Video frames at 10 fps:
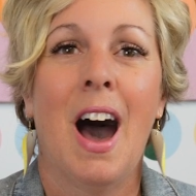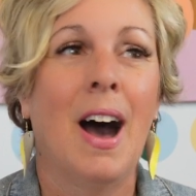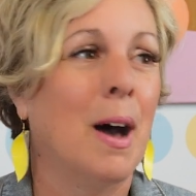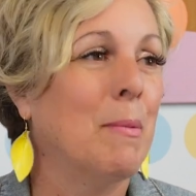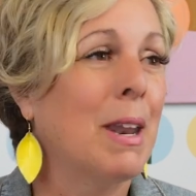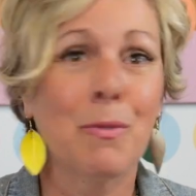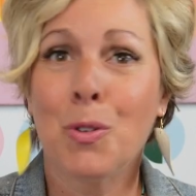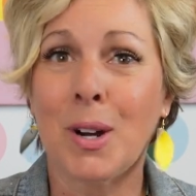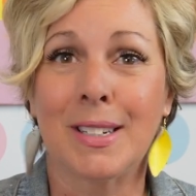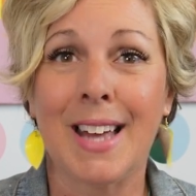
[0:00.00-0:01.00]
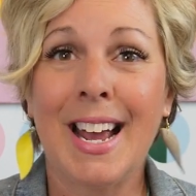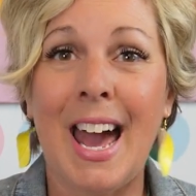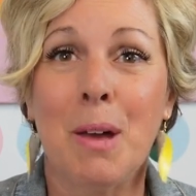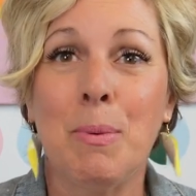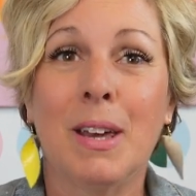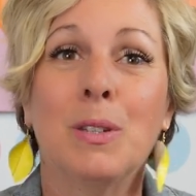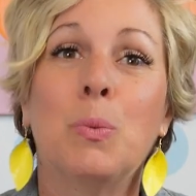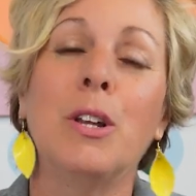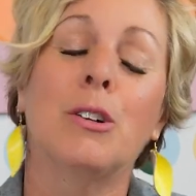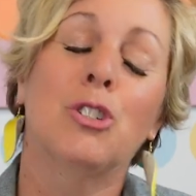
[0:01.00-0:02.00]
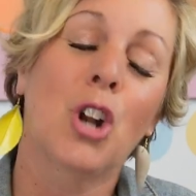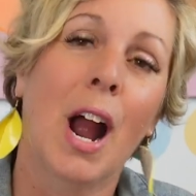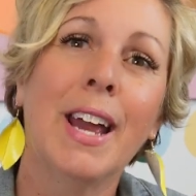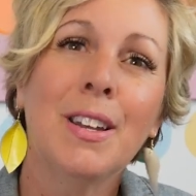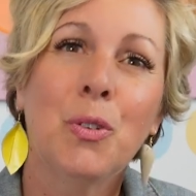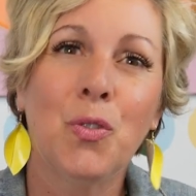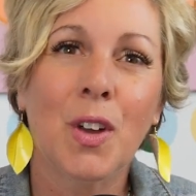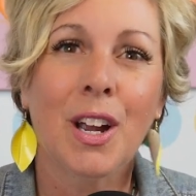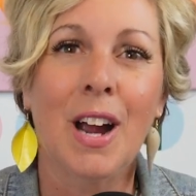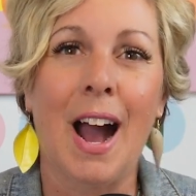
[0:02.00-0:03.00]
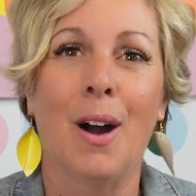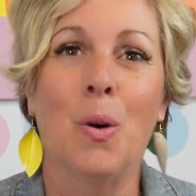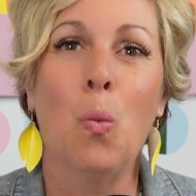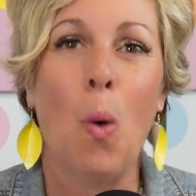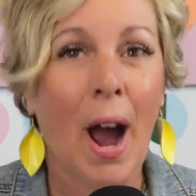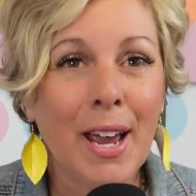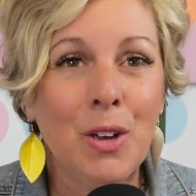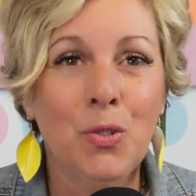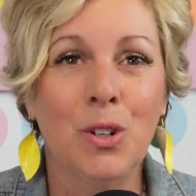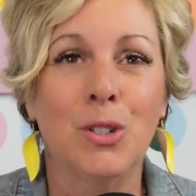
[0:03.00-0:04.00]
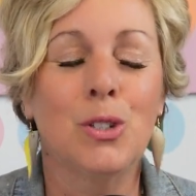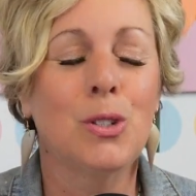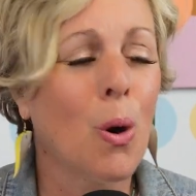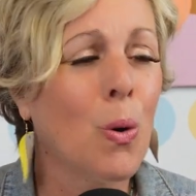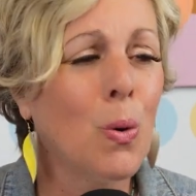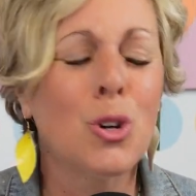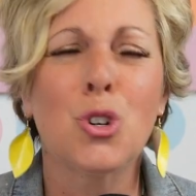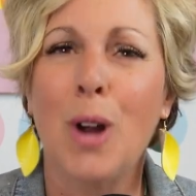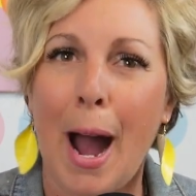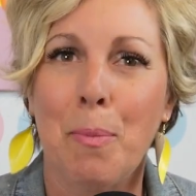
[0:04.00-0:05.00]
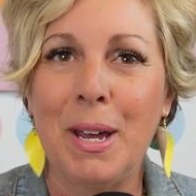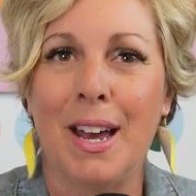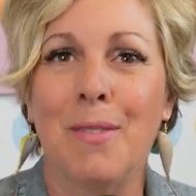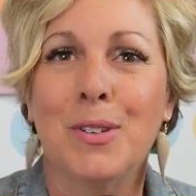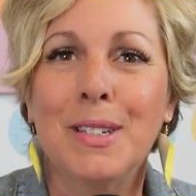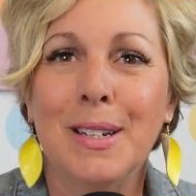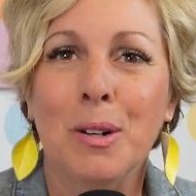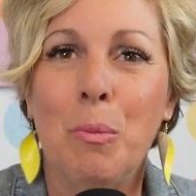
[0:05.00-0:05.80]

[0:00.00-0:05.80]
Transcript: And of course, I get it, because when you're trying to figure out why you feel so crappy every single